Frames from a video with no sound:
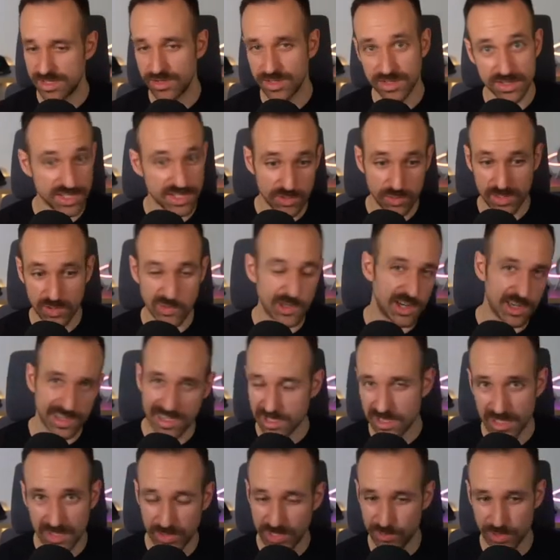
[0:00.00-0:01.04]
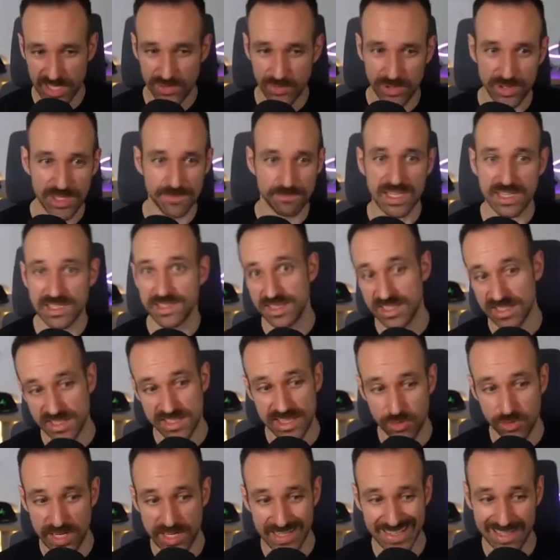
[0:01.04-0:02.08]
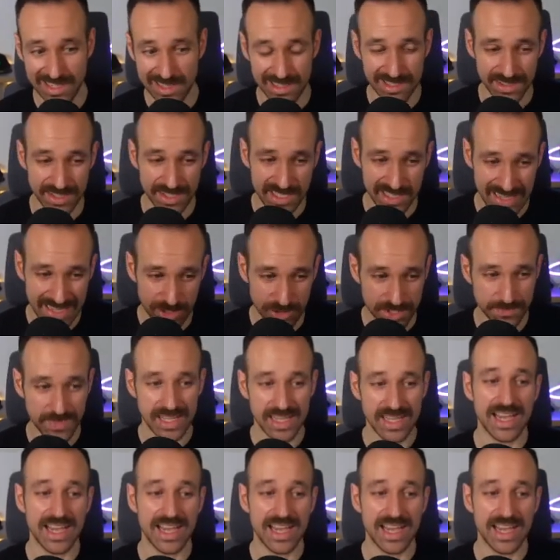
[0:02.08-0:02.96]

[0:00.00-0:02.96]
You can continue with your work, get a coffee, whatever, because this is now running in the cloud.